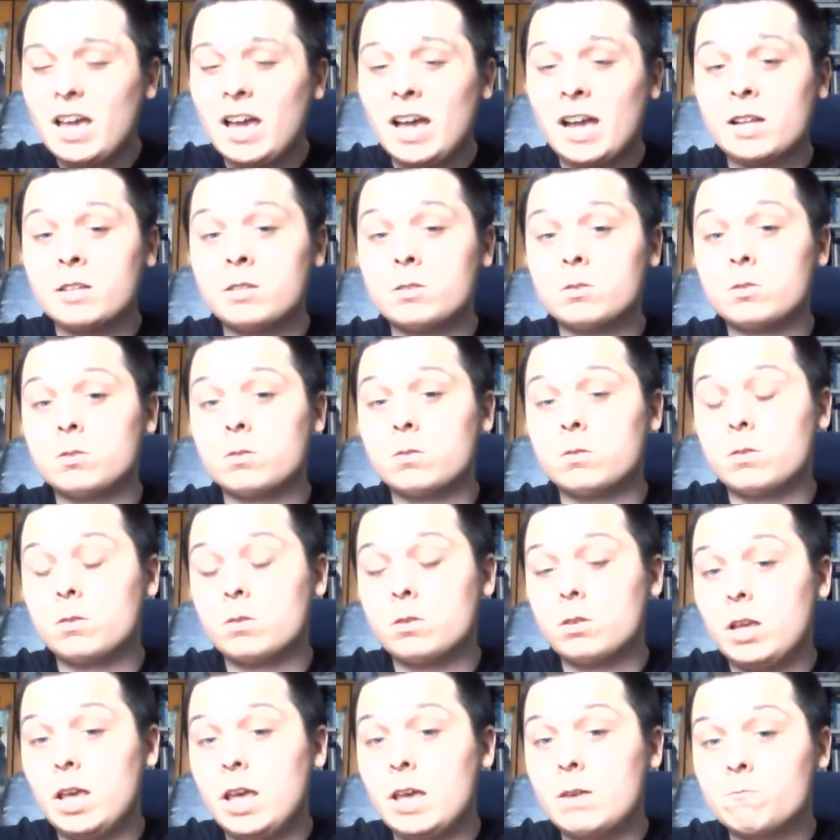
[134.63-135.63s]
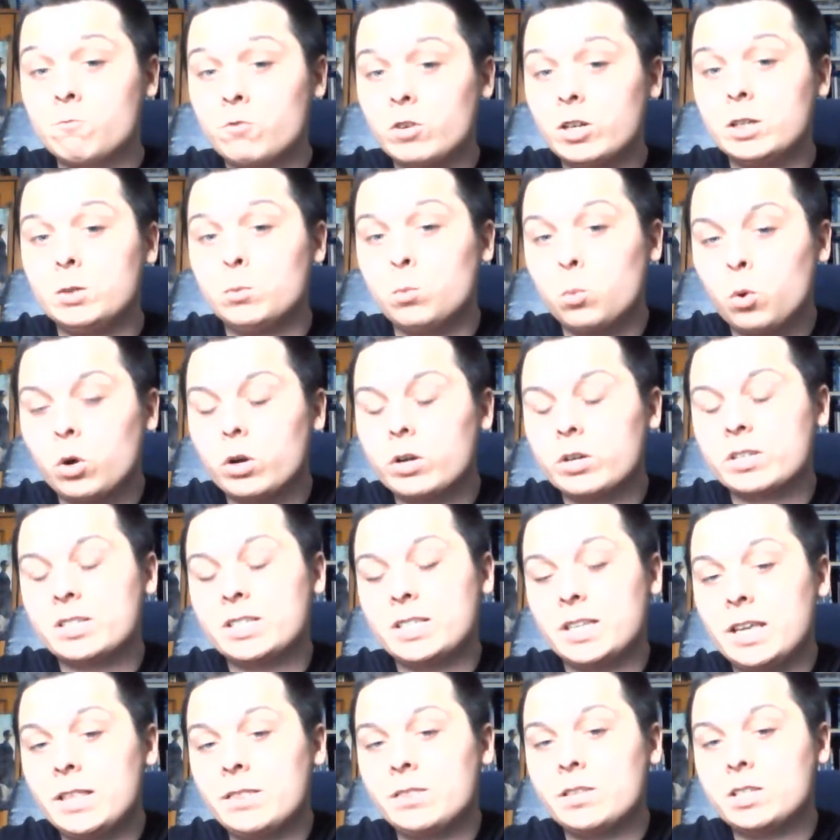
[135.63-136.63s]
and it really
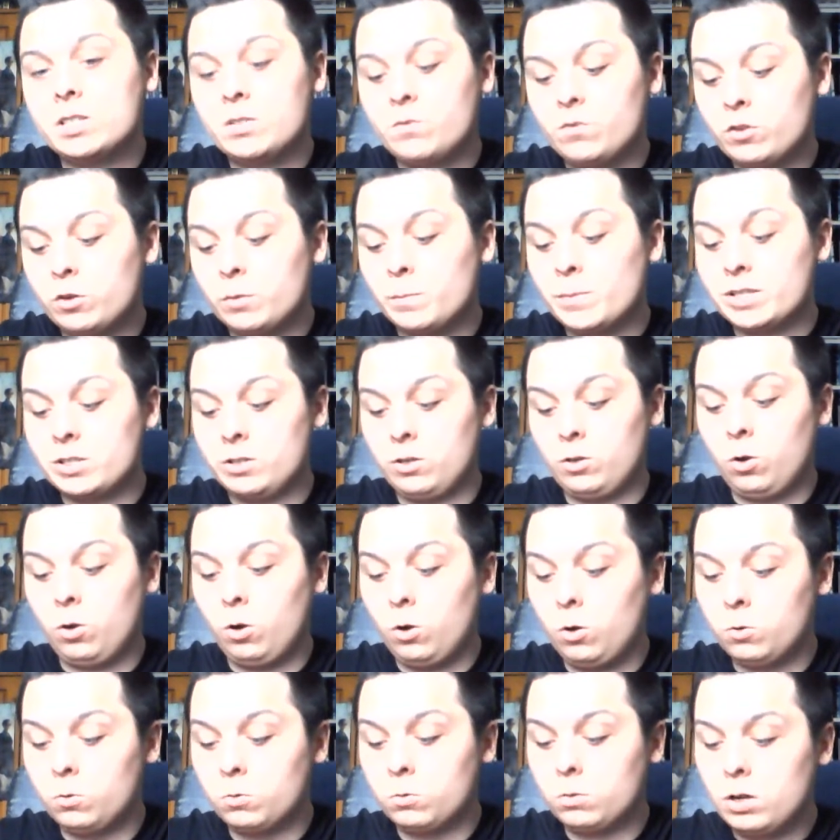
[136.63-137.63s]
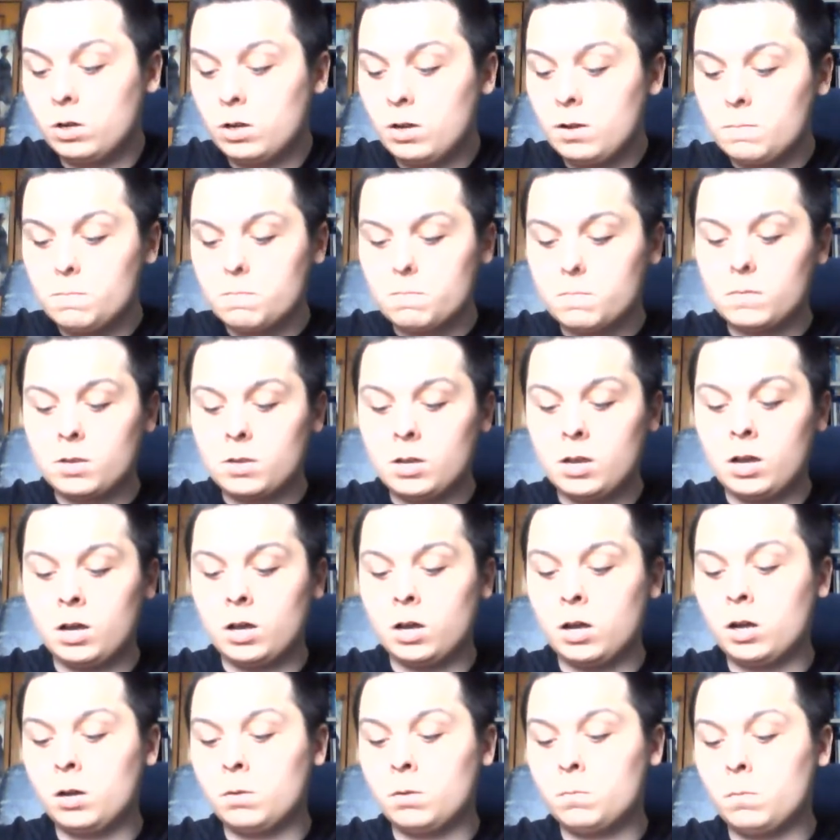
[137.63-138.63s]
works in this film as a whole,
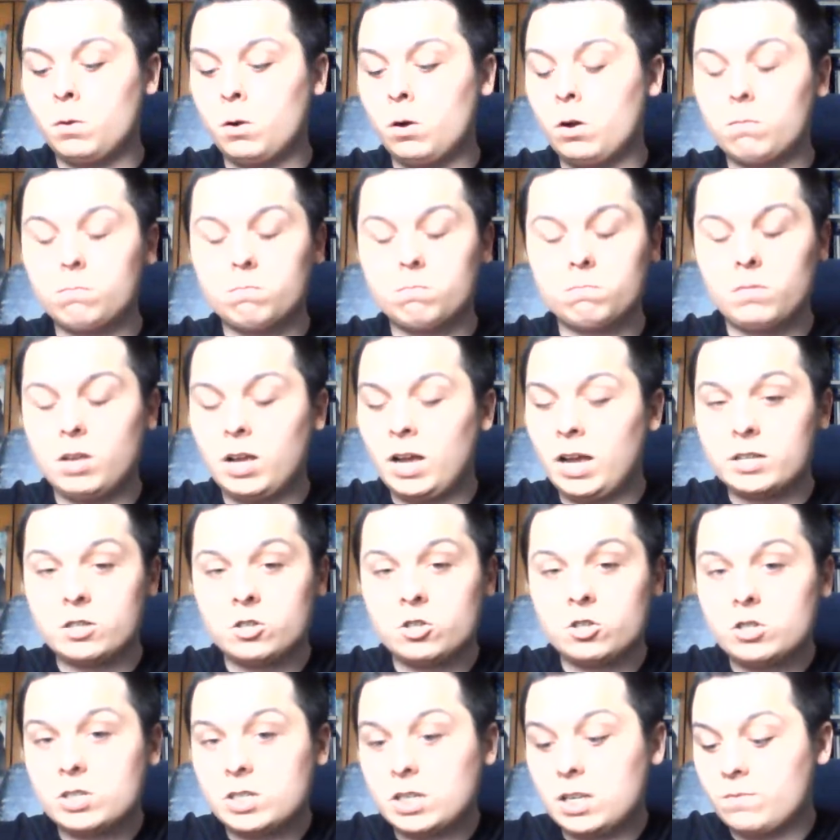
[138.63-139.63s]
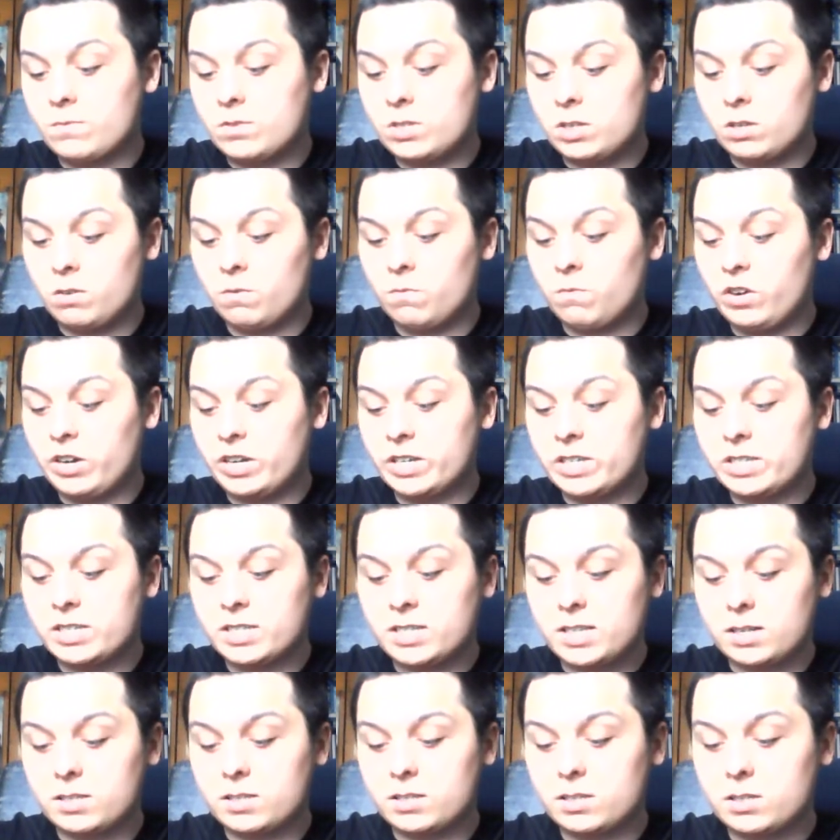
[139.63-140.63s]
and it just gives a very
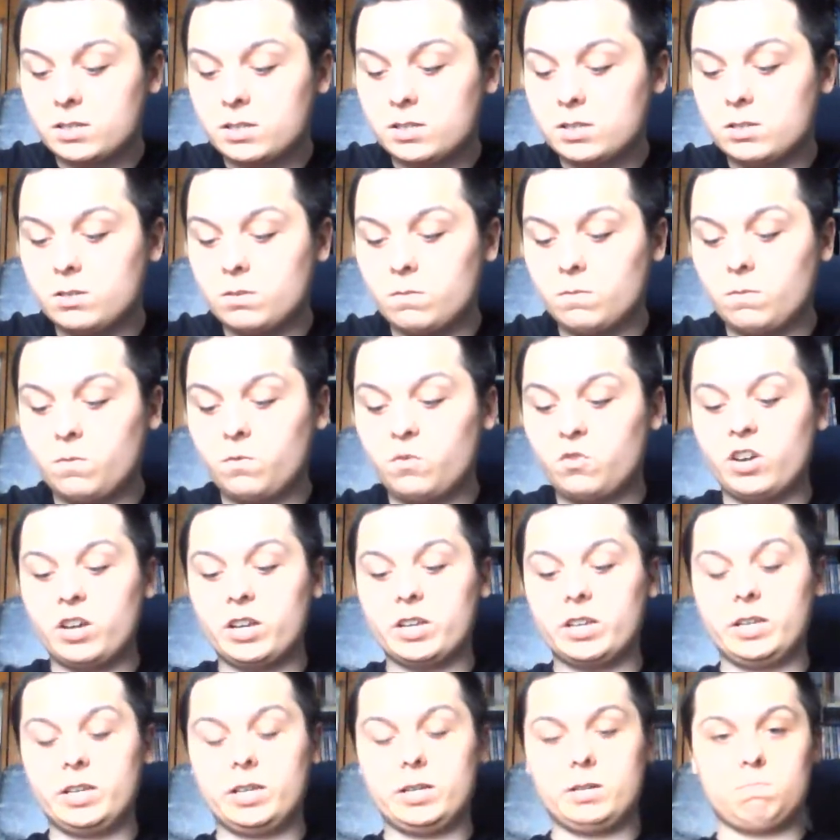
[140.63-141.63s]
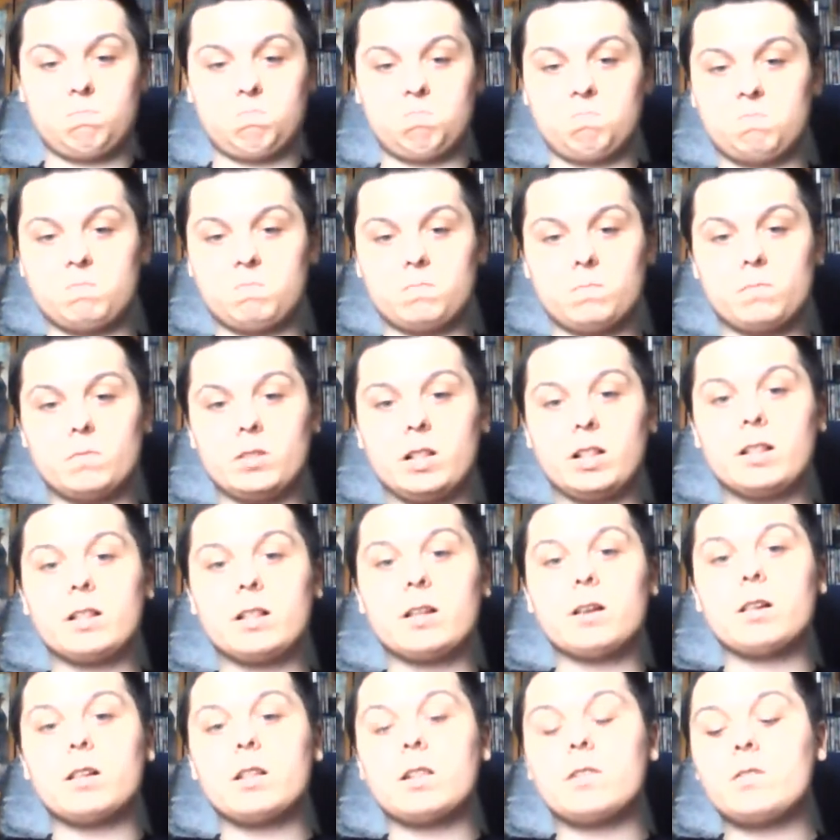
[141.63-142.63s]
satisfying
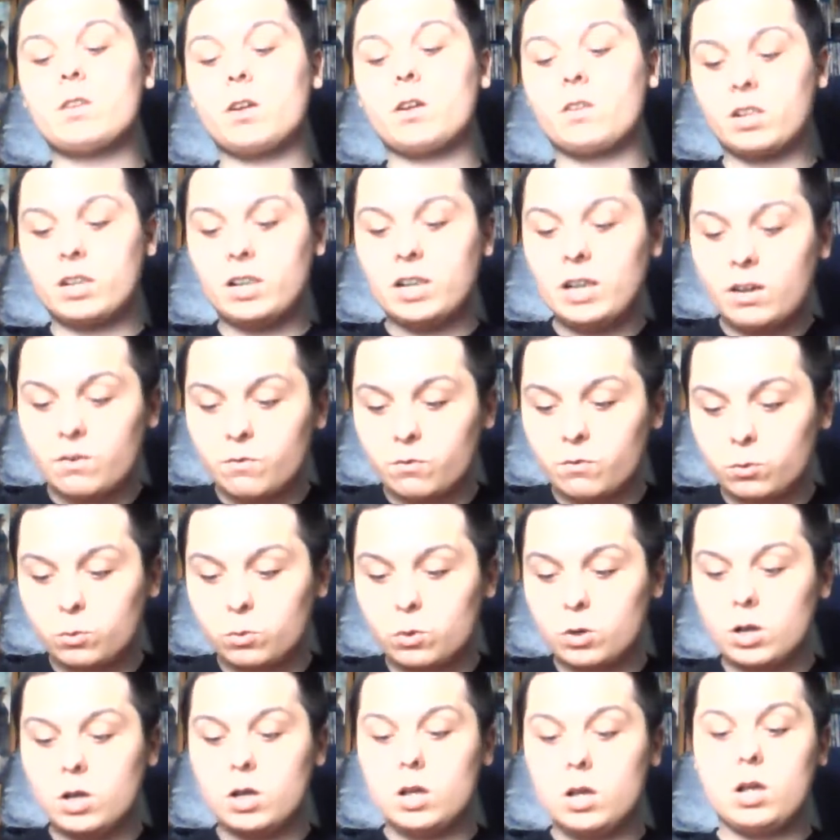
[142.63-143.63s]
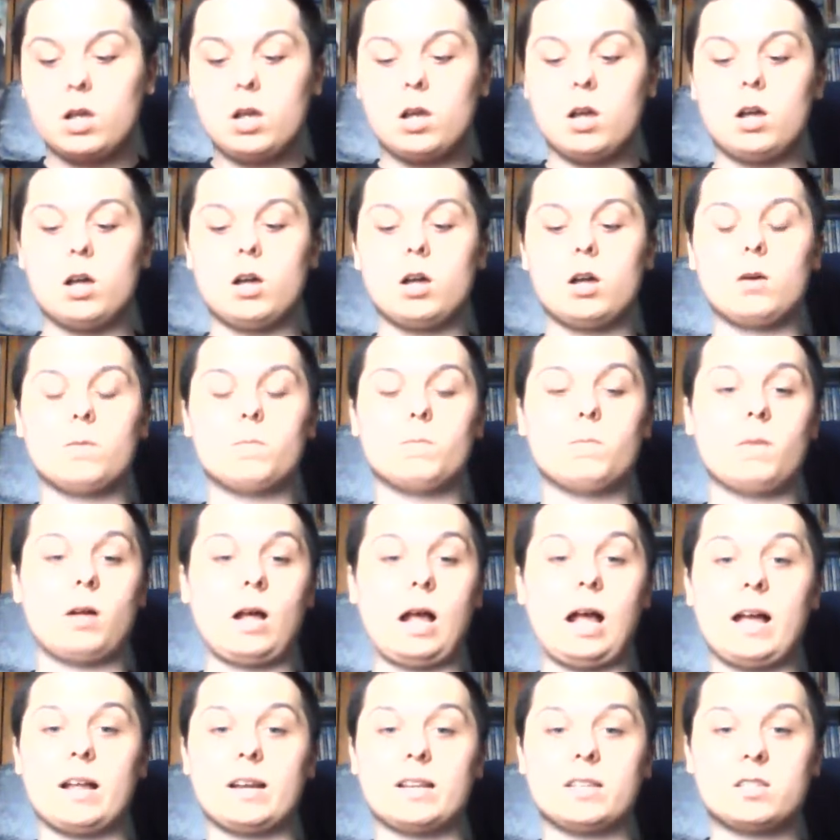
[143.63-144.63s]
another level,
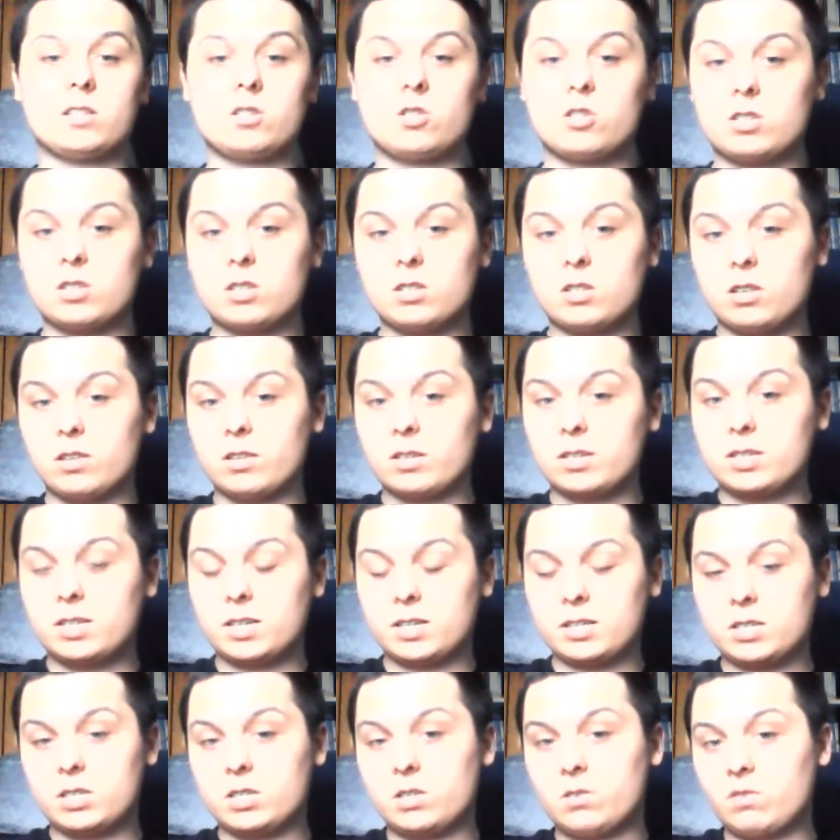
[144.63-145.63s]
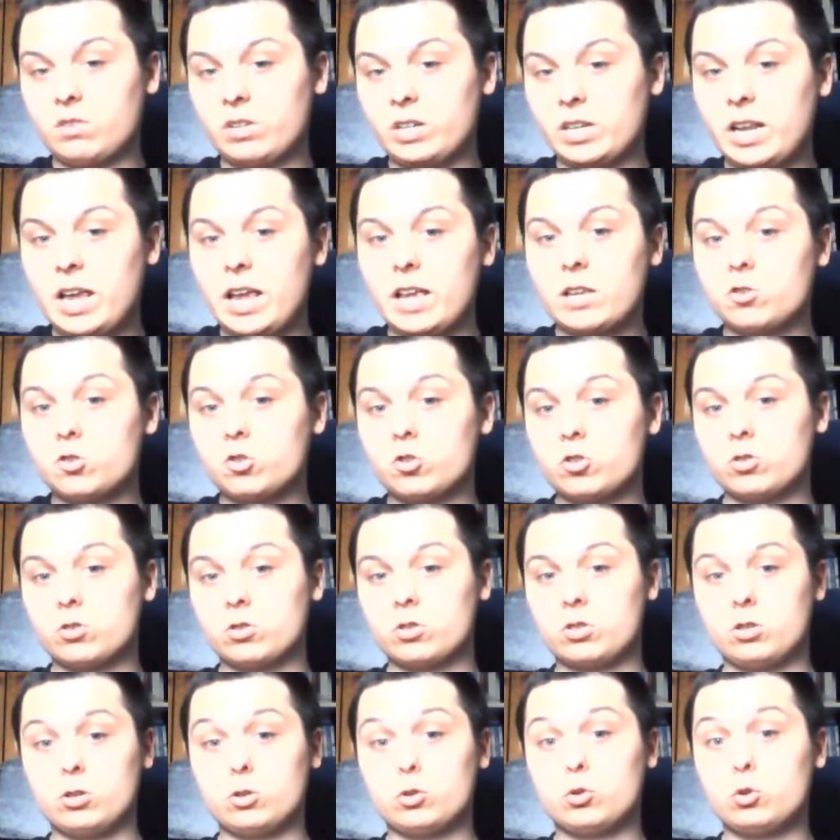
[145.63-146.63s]
and it's just another satisfying
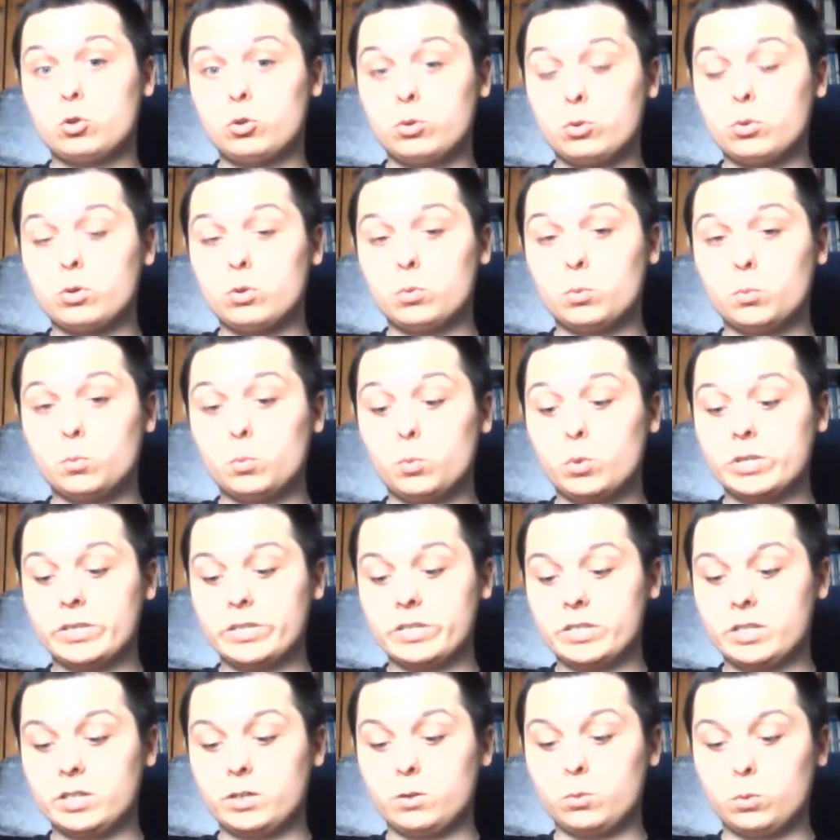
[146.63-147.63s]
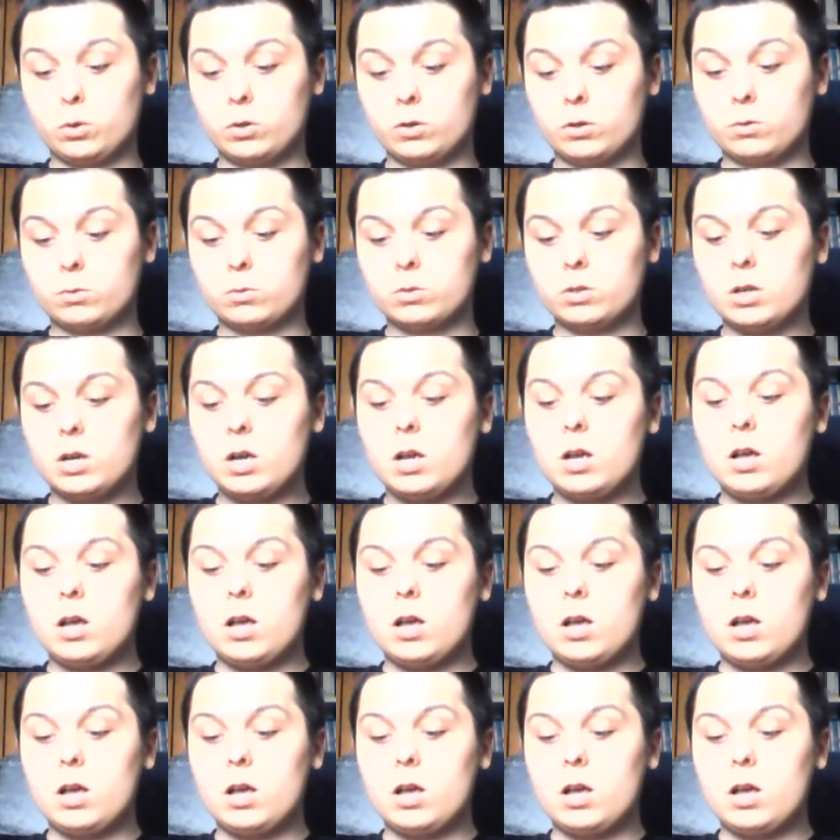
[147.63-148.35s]
entrance to the wizarding world.